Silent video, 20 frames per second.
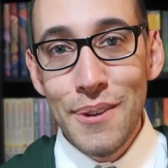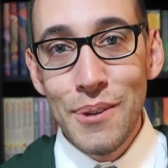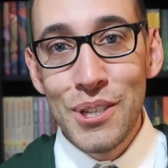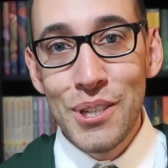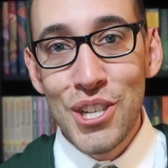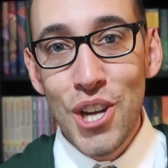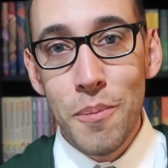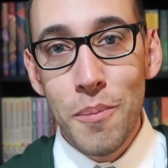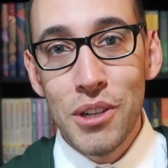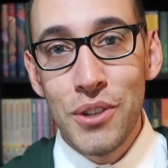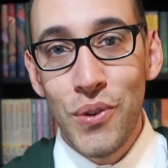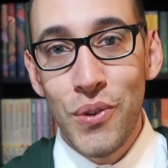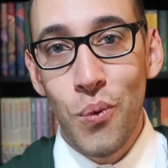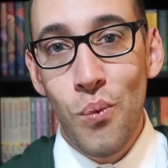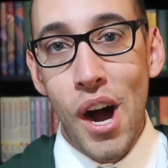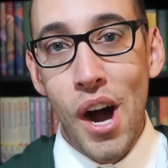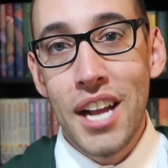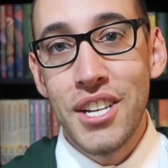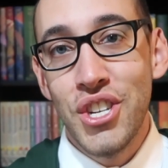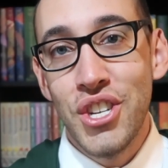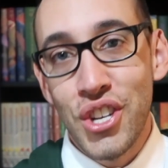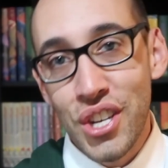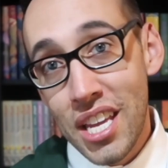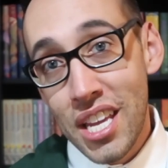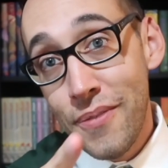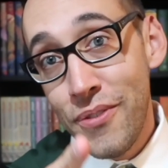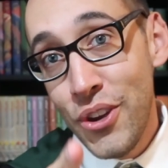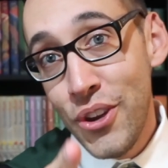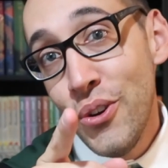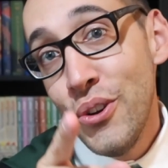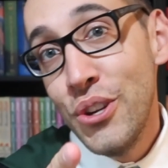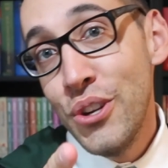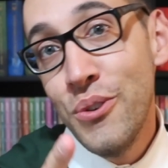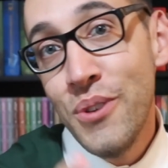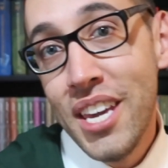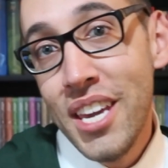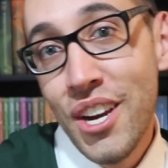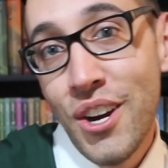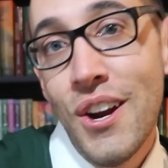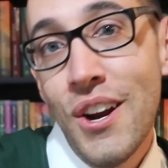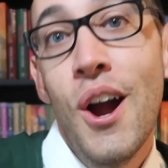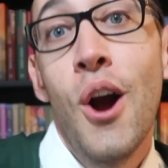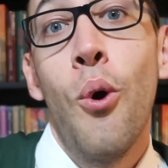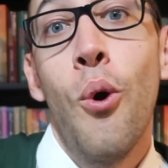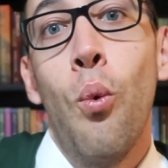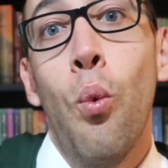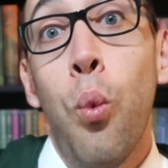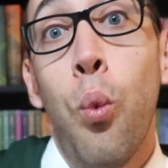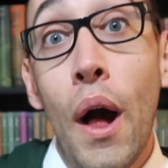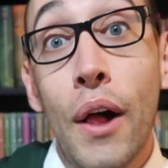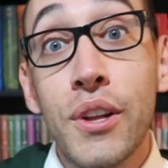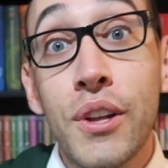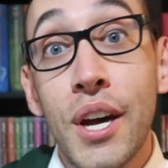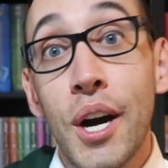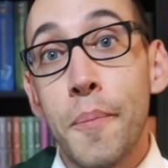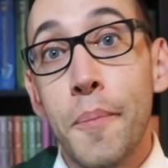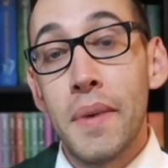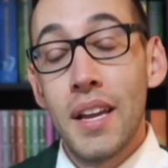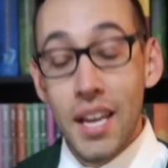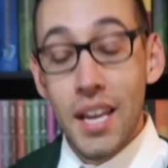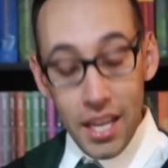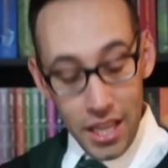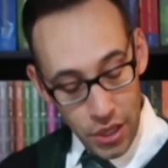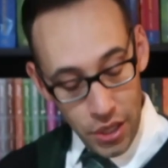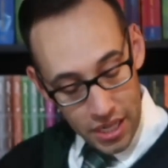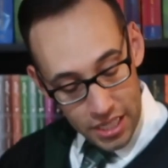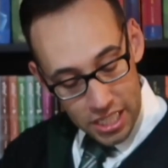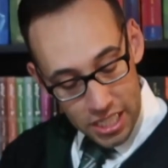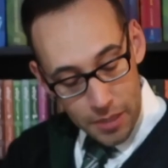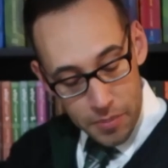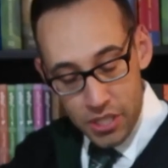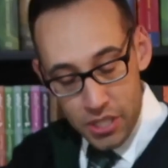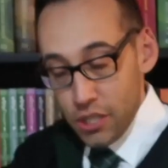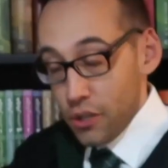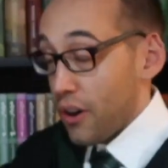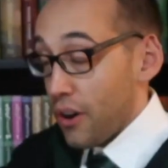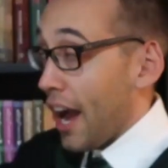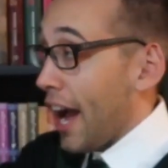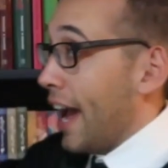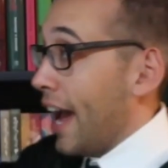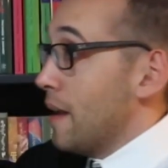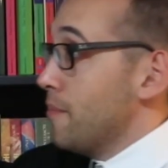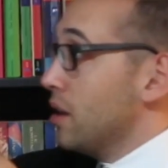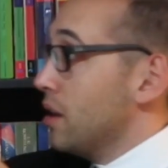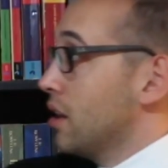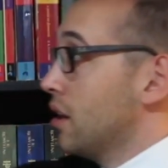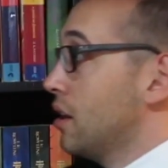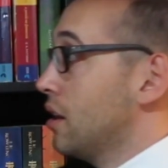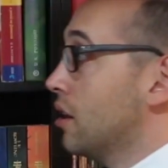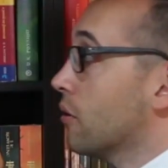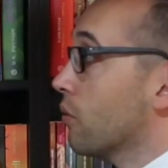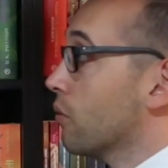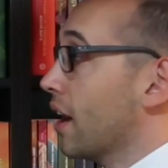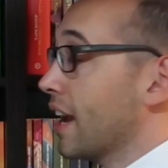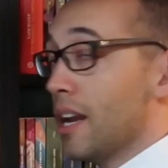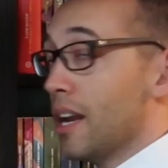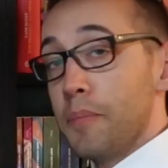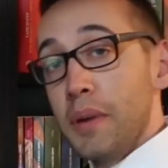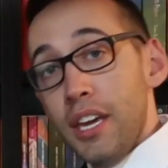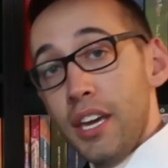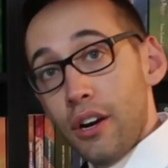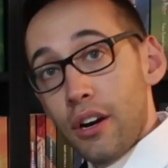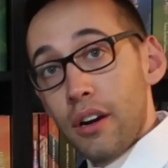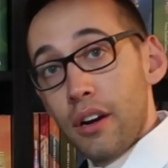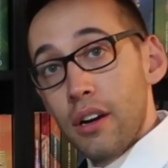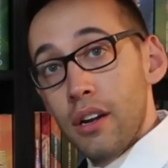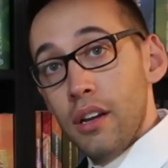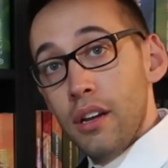you so much for watching. If you're new here, welcome. You can subscribe right up here.